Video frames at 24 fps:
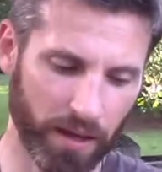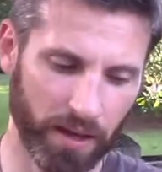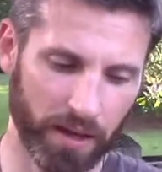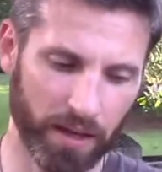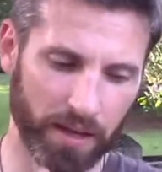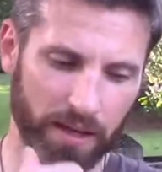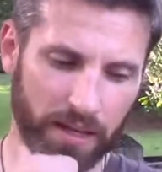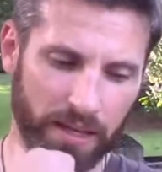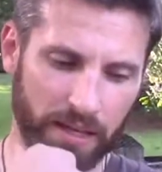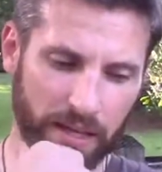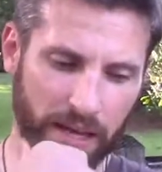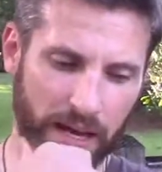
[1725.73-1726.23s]

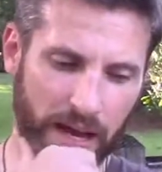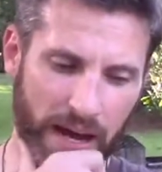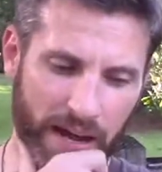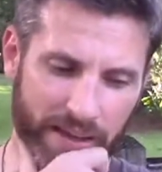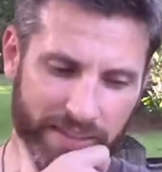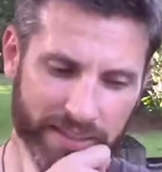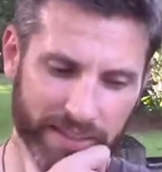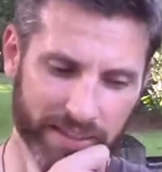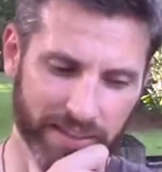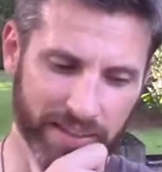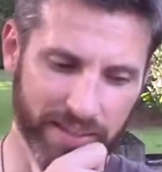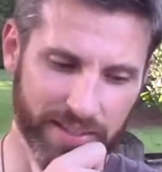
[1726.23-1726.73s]
yeah, I
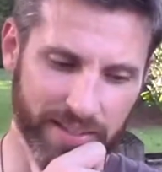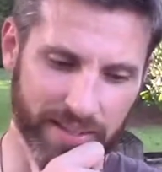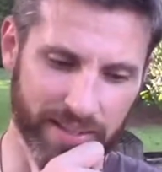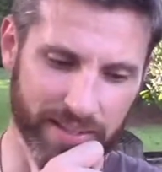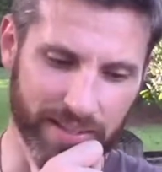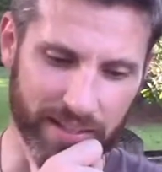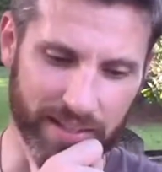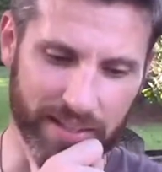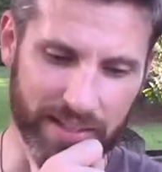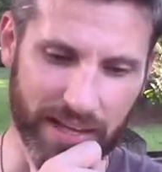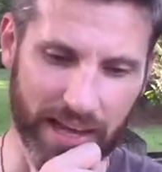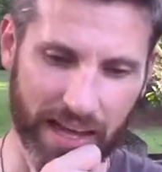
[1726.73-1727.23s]
think this is
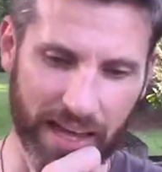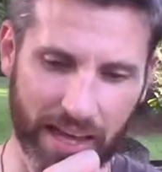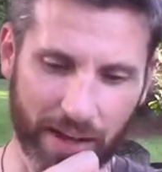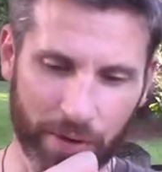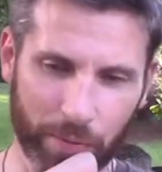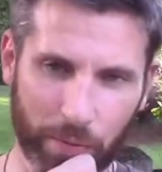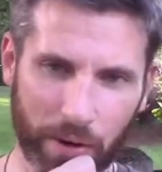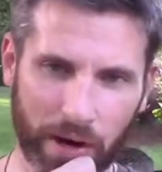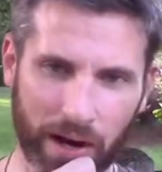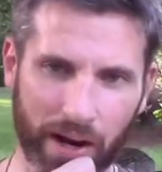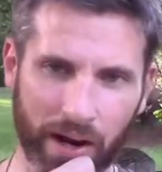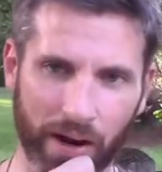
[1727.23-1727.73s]
a day
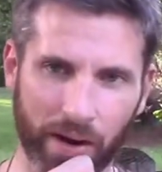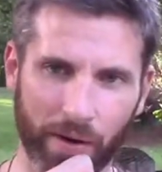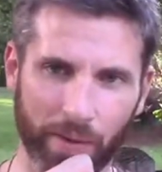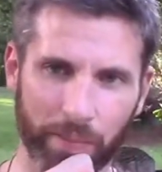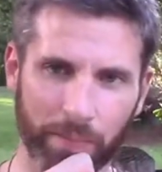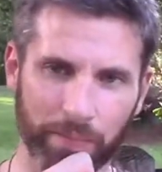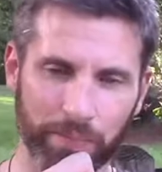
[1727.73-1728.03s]
where